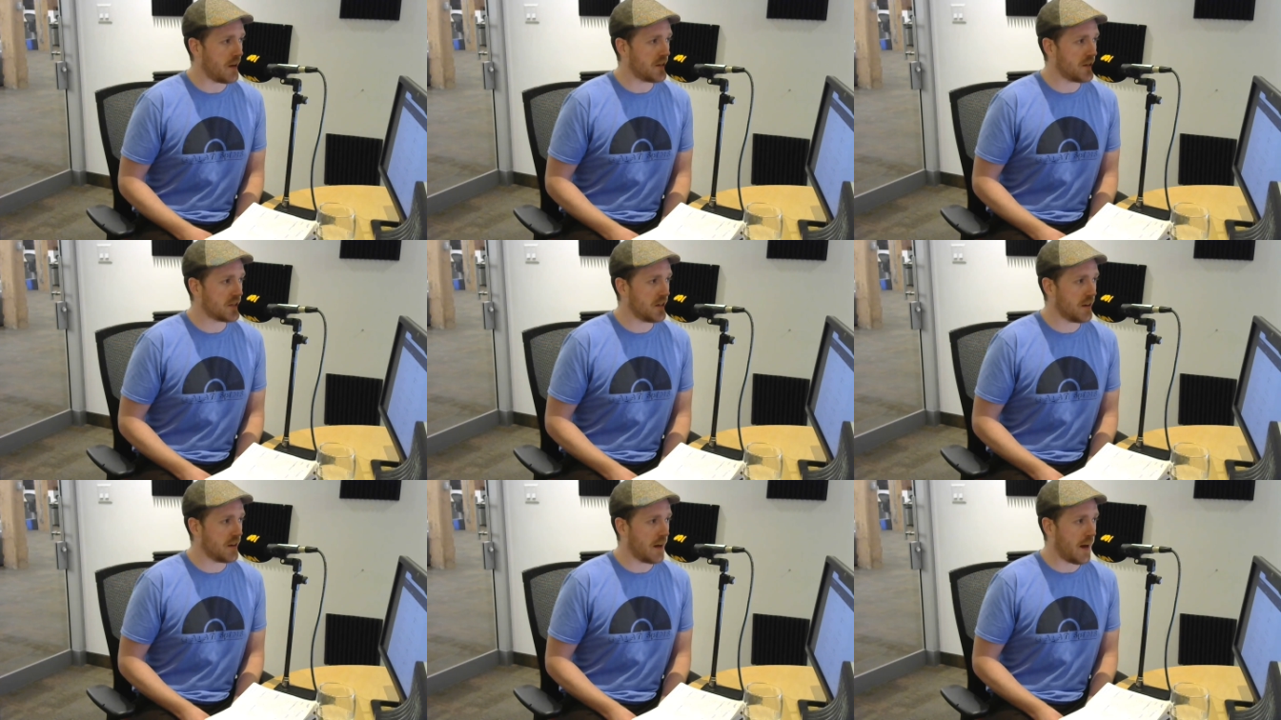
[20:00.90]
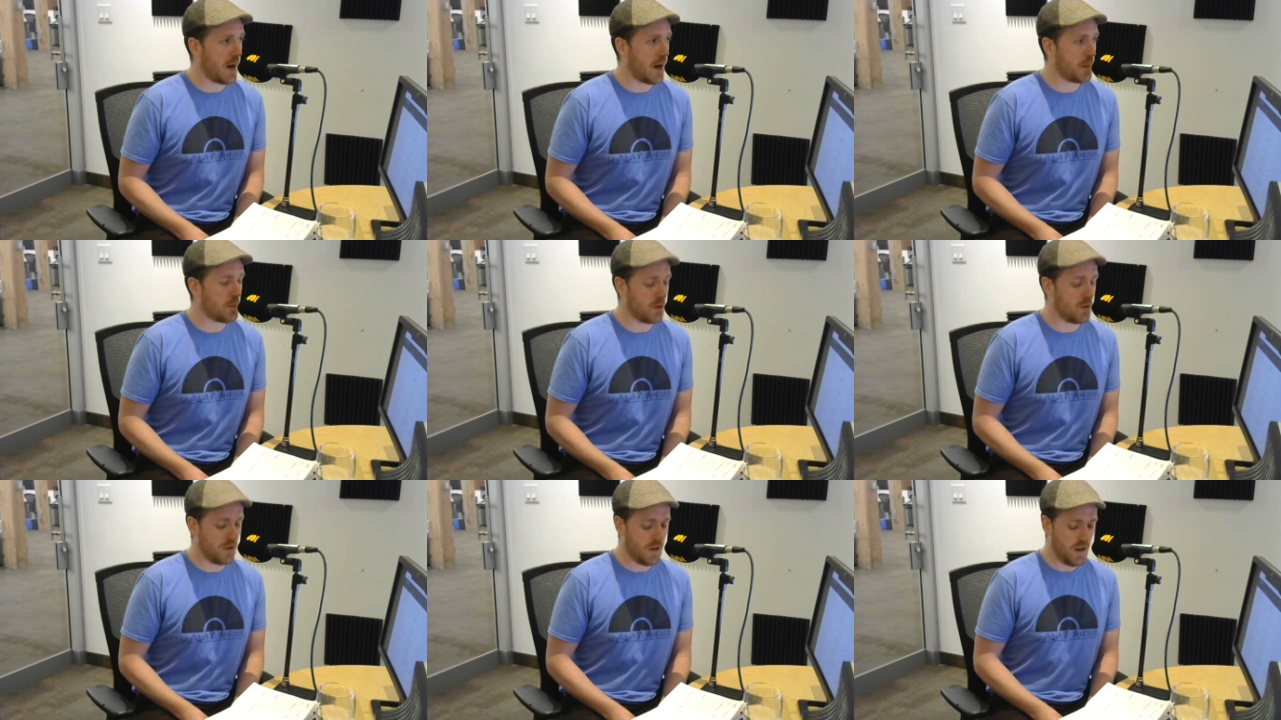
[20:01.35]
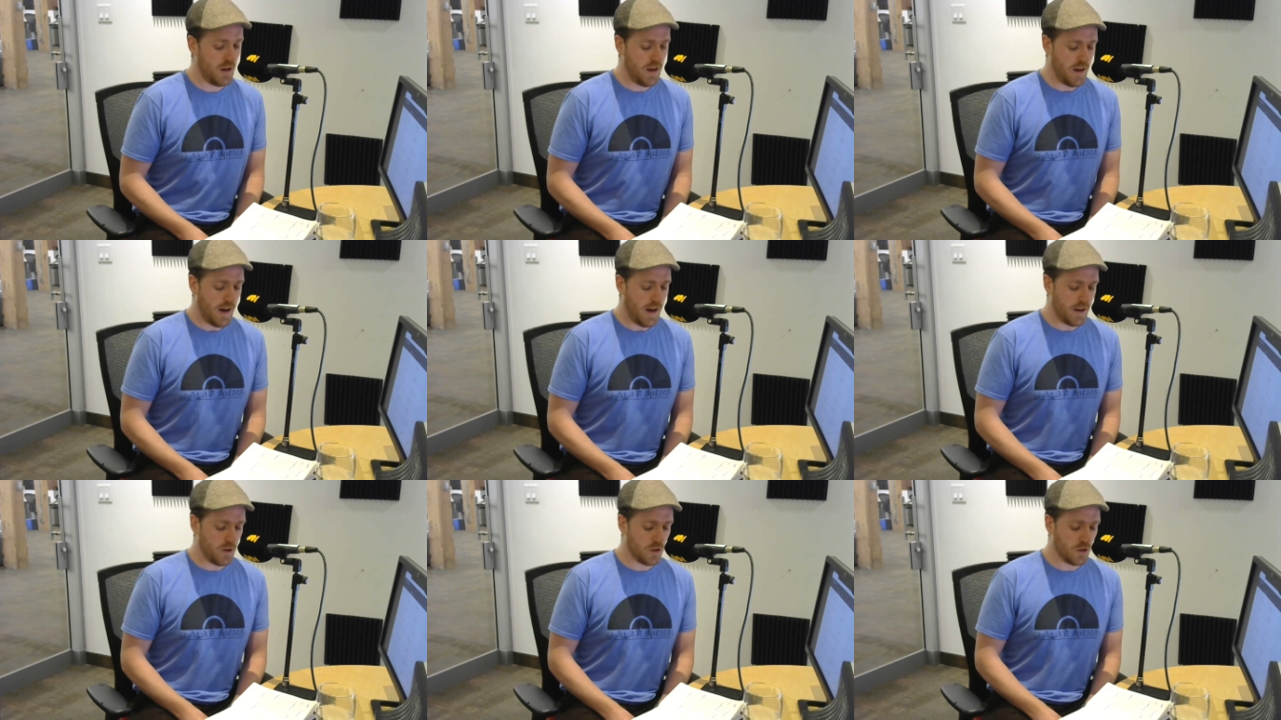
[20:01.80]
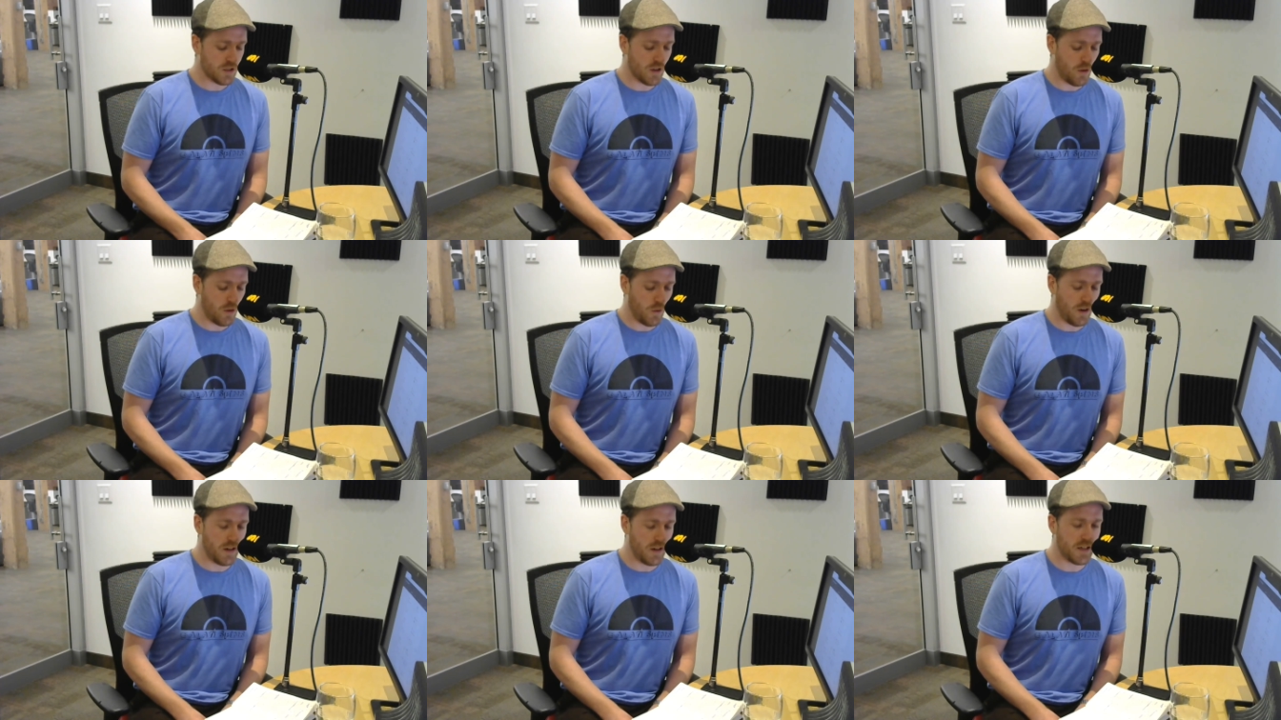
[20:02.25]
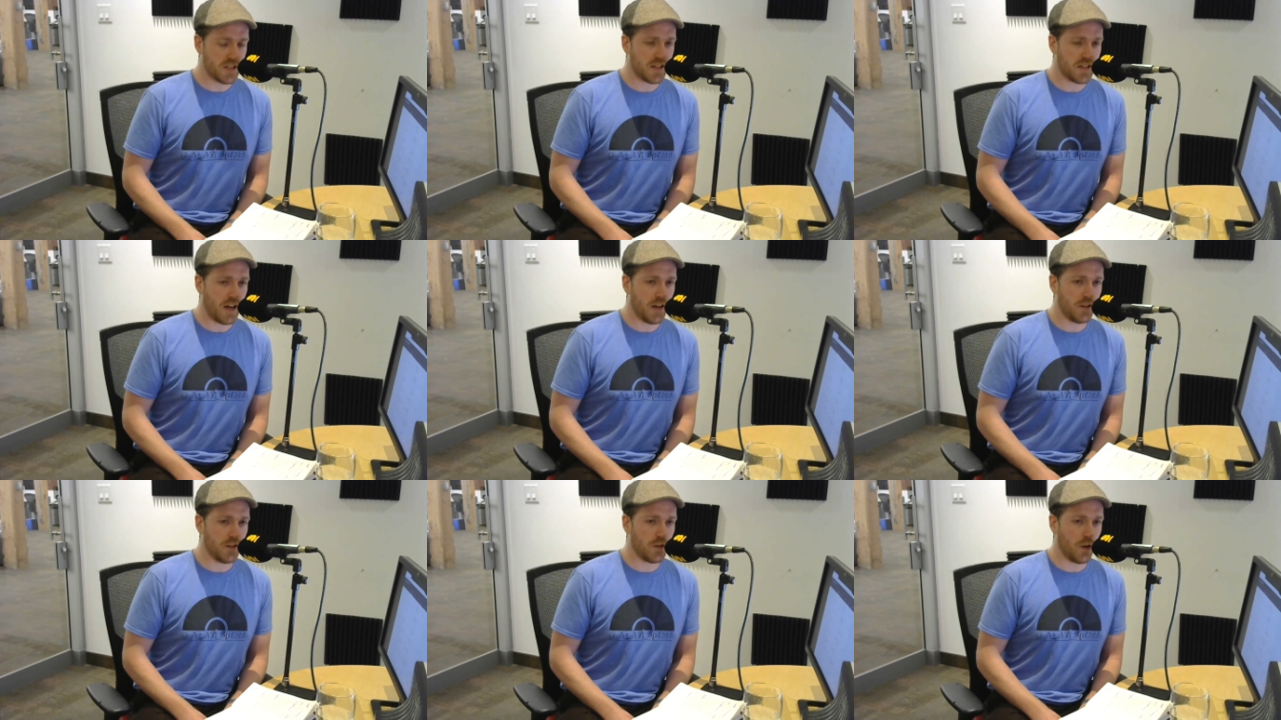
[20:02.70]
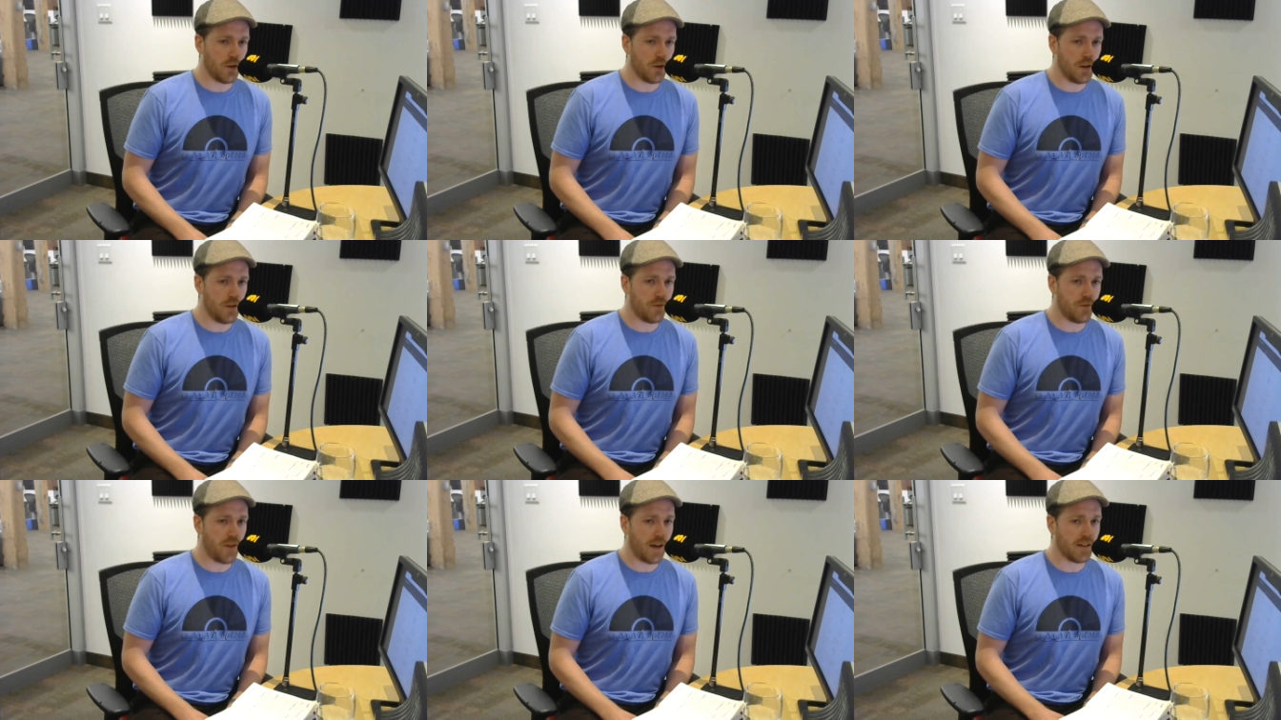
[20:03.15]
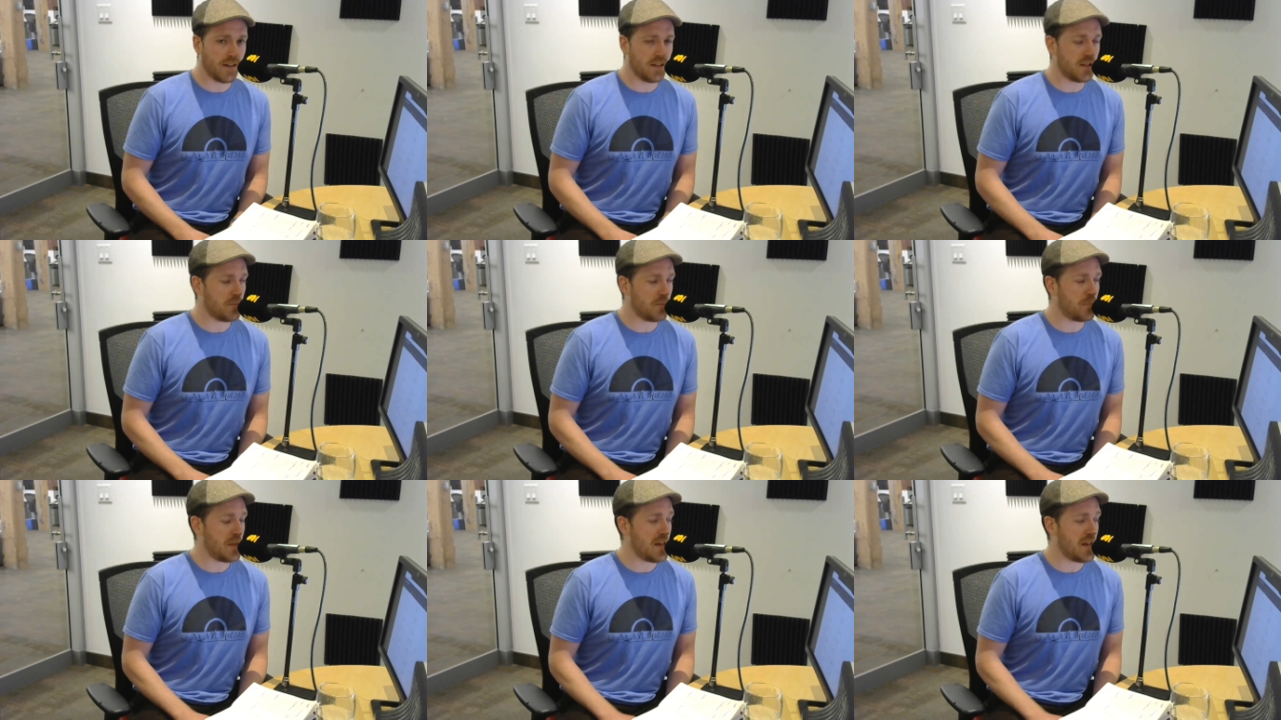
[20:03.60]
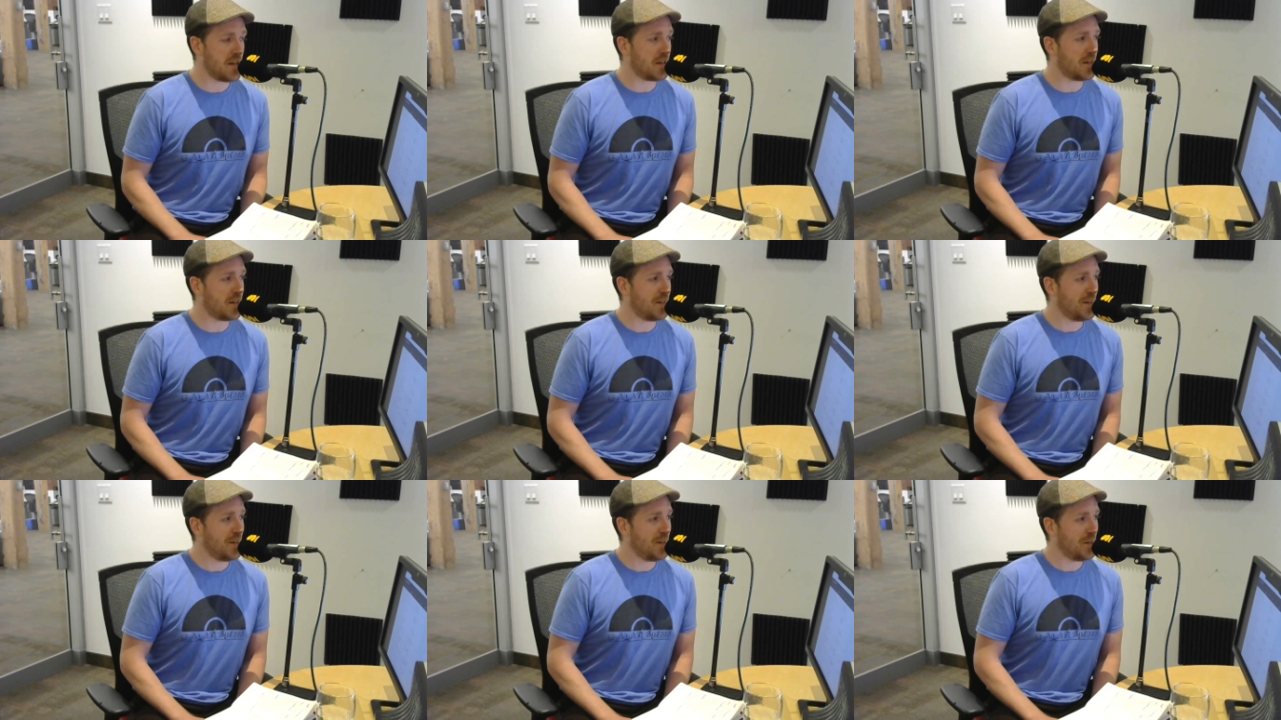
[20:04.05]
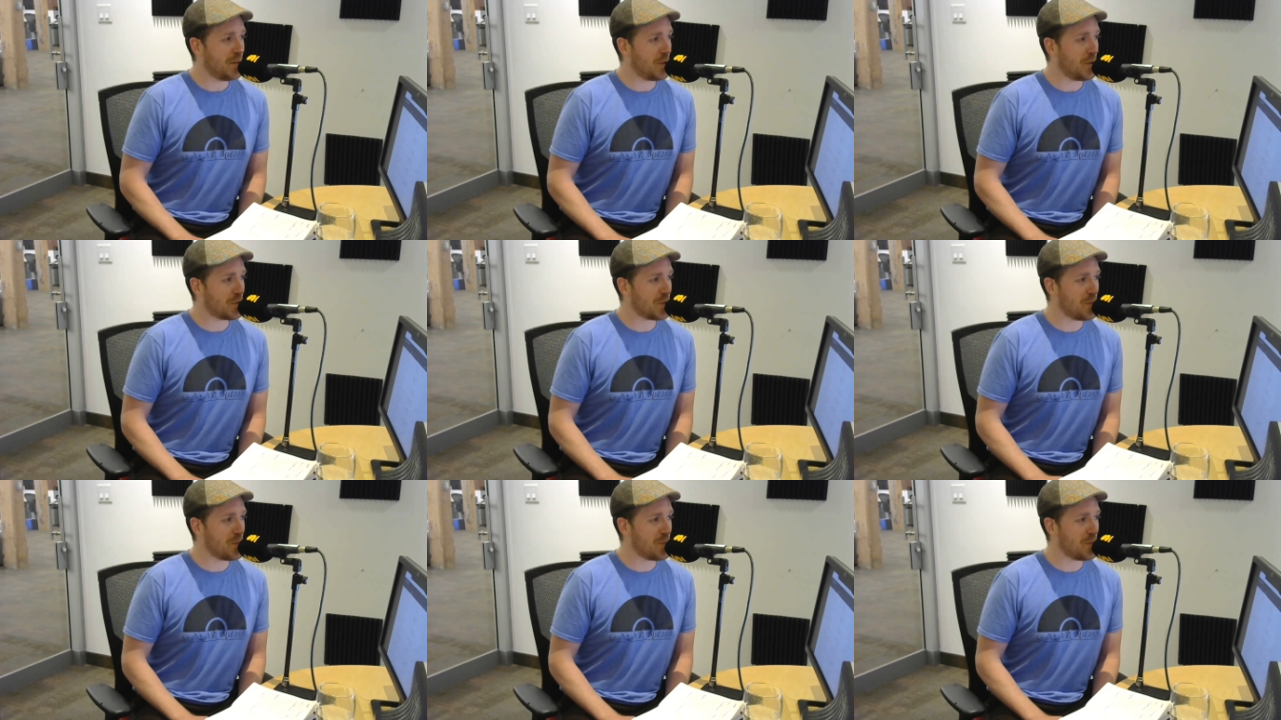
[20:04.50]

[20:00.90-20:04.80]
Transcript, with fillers: It's going to happen. And also, I wanted to say Donny van de Beek you know,